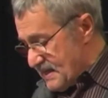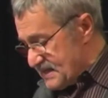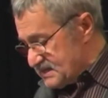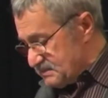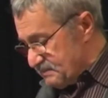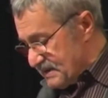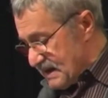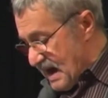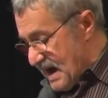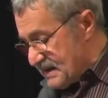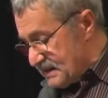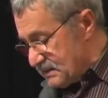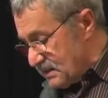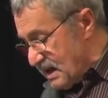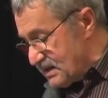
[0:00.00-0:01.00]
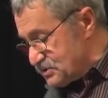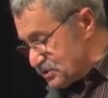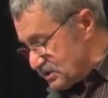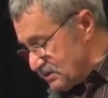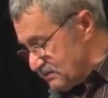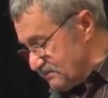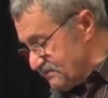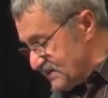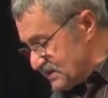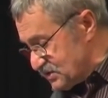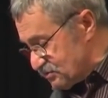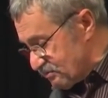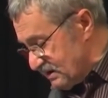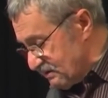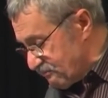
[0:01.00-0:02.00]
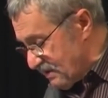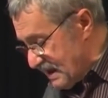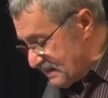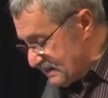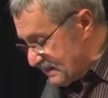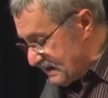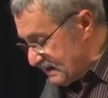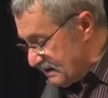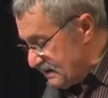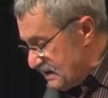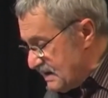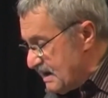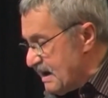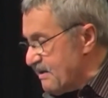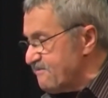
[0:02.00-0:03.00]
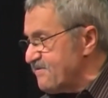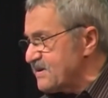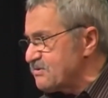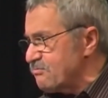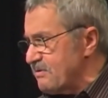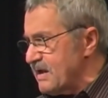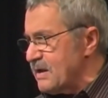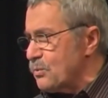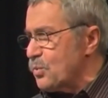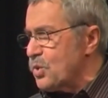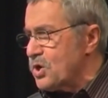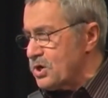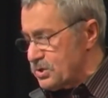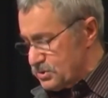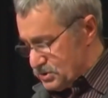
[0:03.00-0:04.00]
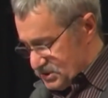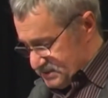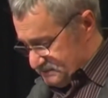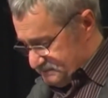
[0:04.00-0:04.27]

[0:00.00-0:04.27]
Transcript: ideological victory right there. A victory in words.